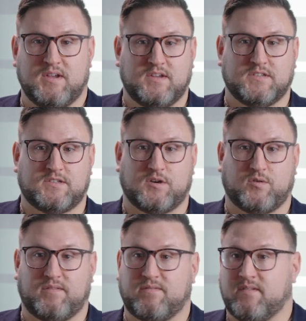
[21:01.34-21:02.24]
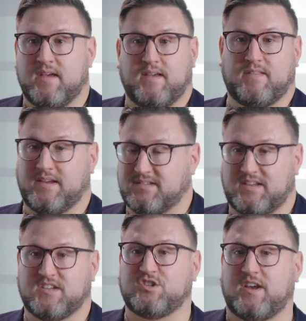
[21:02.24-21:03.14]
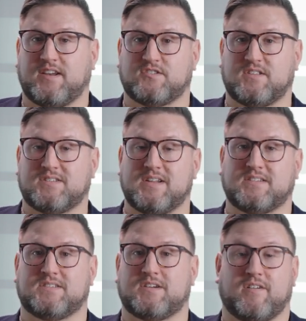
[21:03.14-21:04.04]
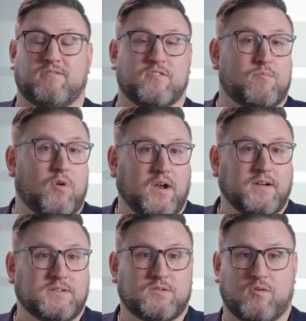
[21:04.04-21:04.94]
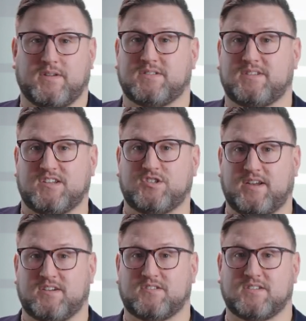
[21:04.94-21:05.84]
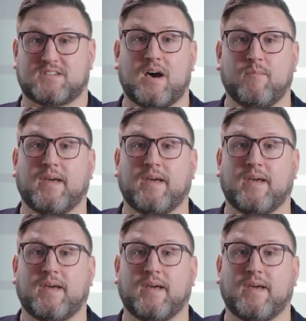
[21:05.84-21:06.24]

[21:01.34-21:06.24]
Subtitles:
So if they see a change that's necessary for the product, or they see a change that's coming